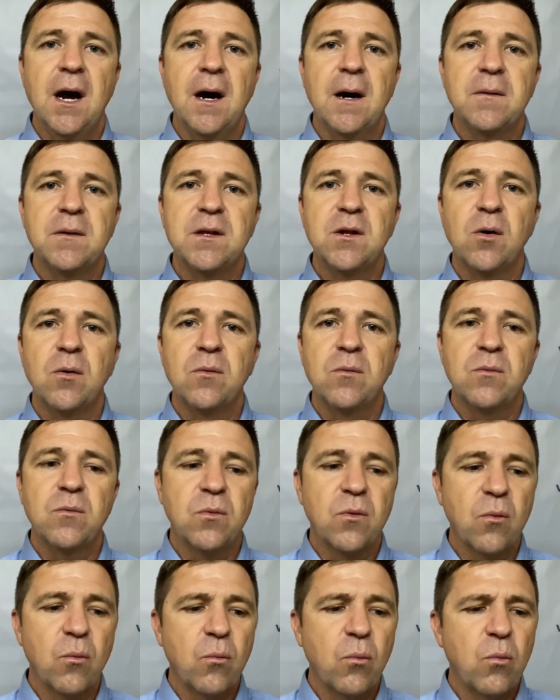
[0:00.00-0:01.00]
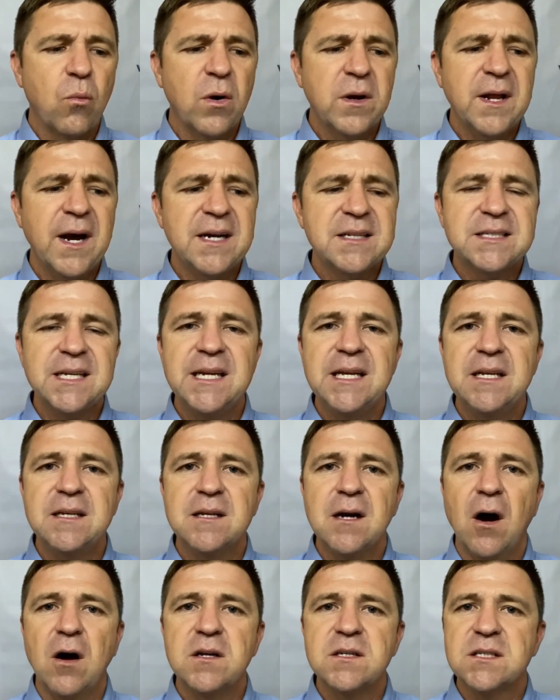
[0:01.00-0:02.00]
You know, the 119
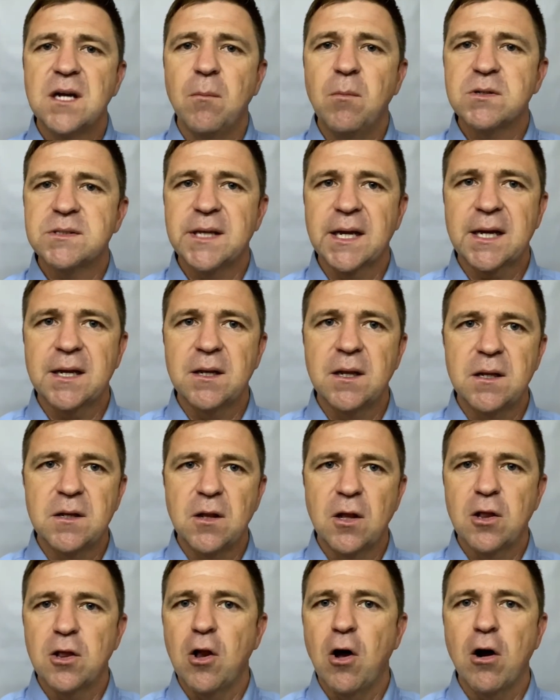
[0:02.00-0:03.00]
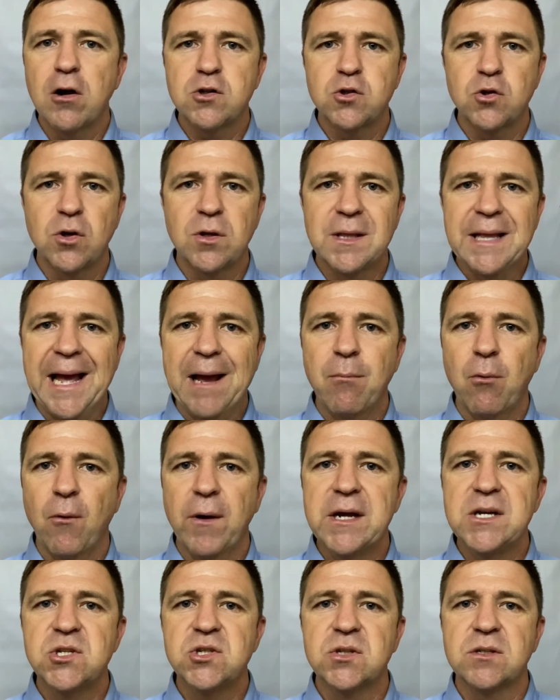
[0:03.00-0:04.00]
is almost like a larger
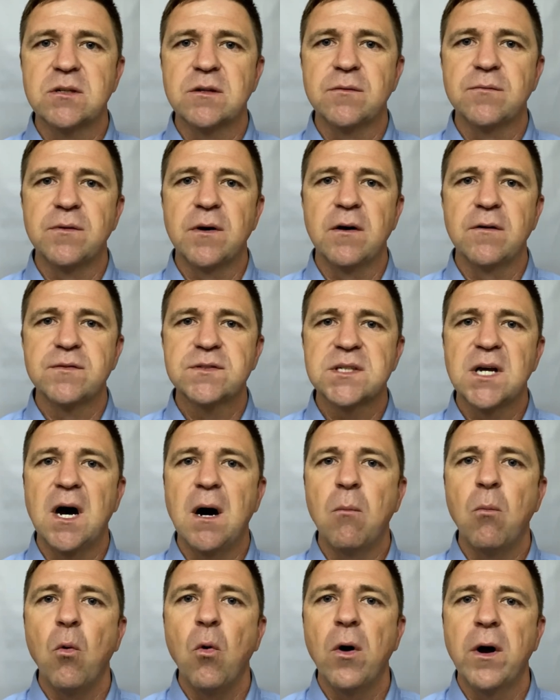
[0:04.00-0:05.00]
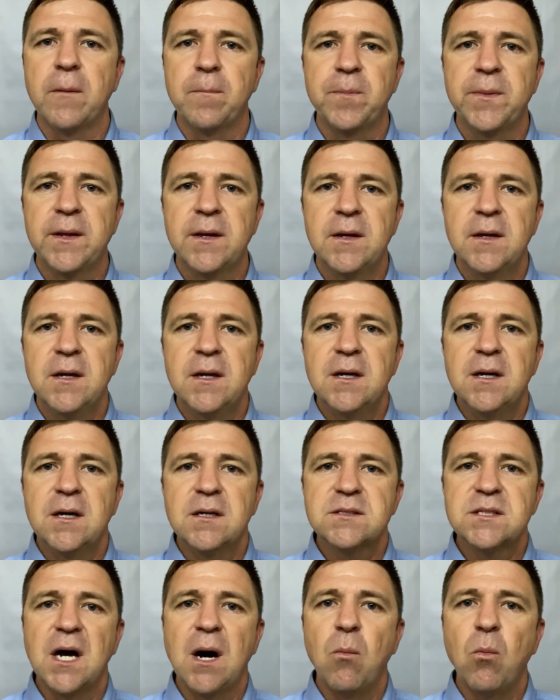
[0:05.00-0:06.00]
elaboration of Psalm 1.
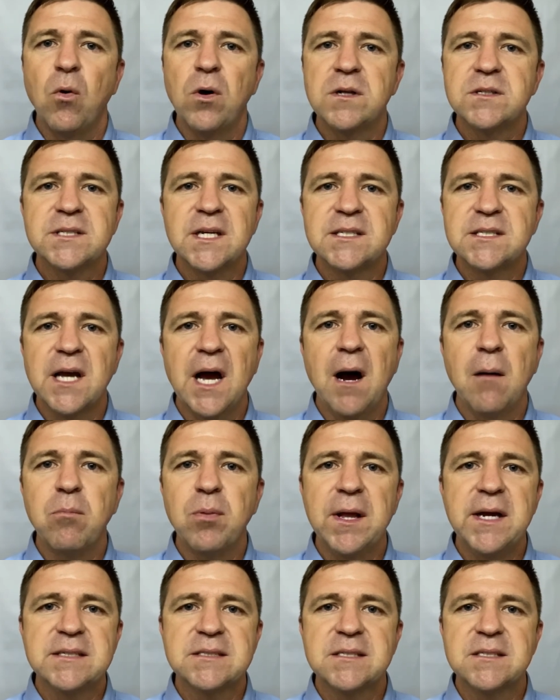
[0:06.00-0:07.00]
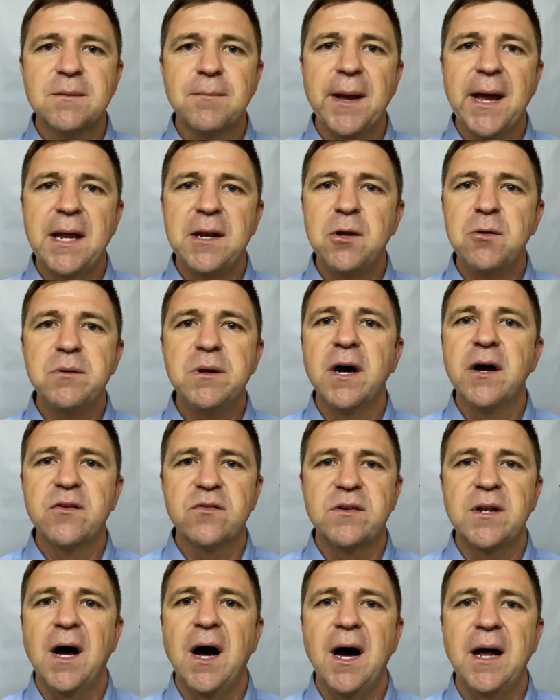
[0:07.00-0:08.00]
Psalm 1 says, how blessed is the man who does
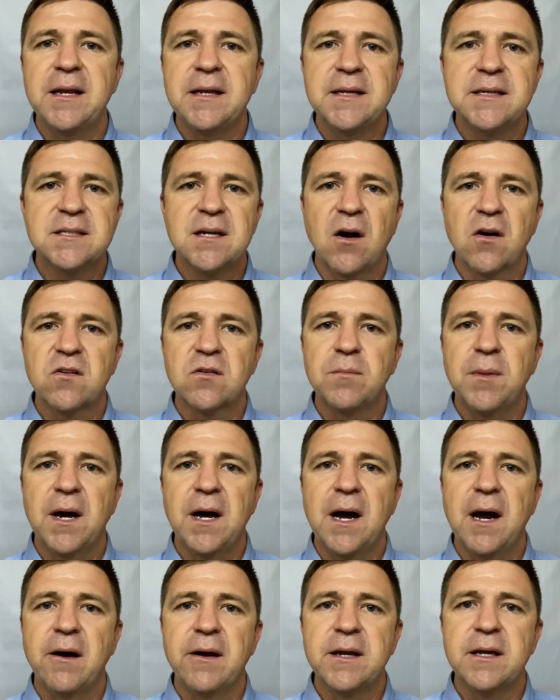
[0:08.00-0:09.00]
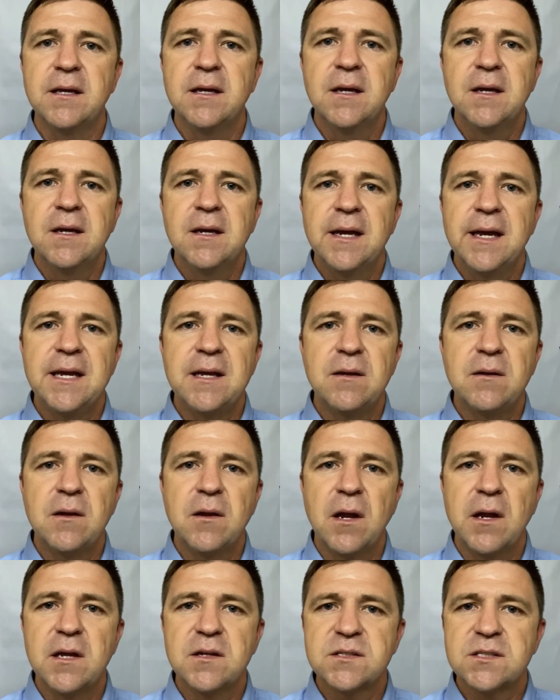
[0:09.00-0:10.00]
not. And he talks about how
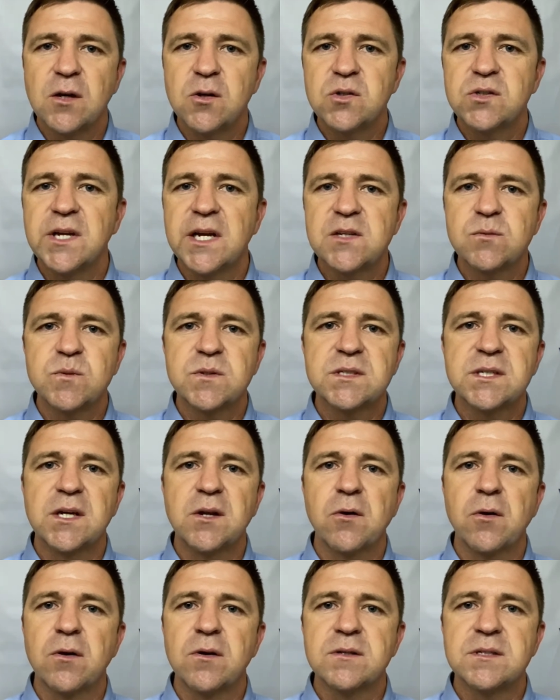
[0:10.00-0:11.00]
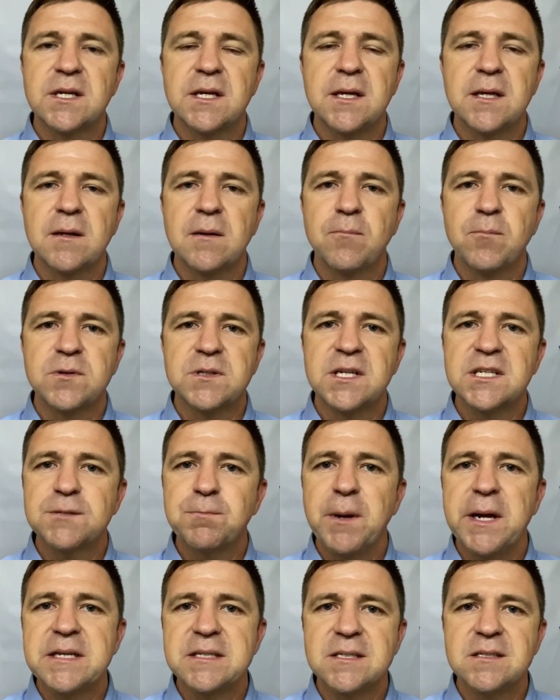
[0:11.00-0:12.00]
he associates with sinners, he
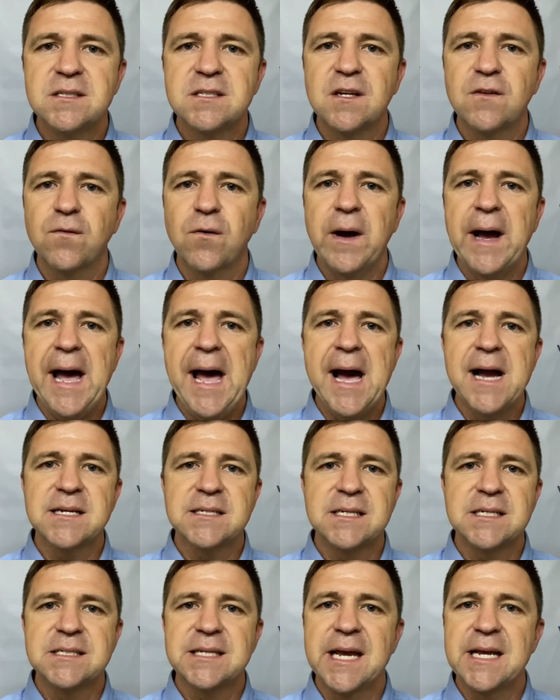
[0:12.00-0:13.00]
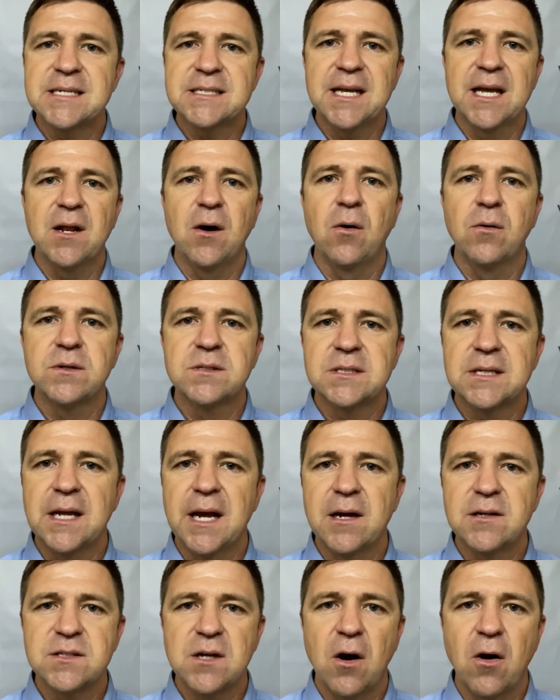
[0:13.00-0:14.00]
participates in sinful acts, he takes that on
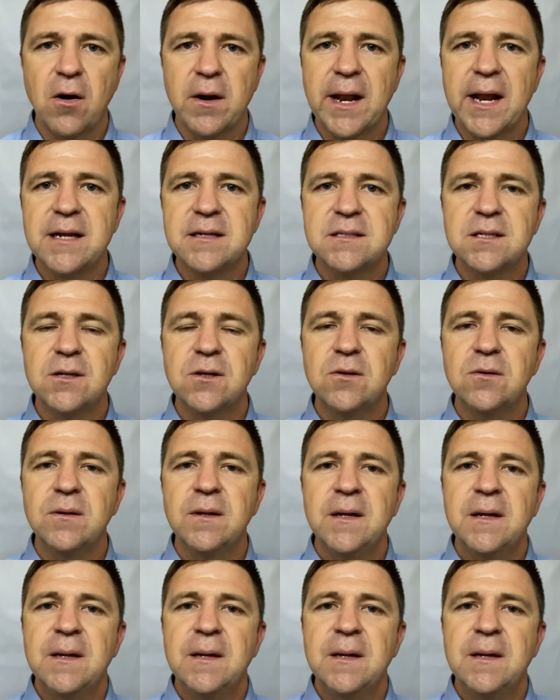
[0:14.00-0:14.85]
as a hard attitude.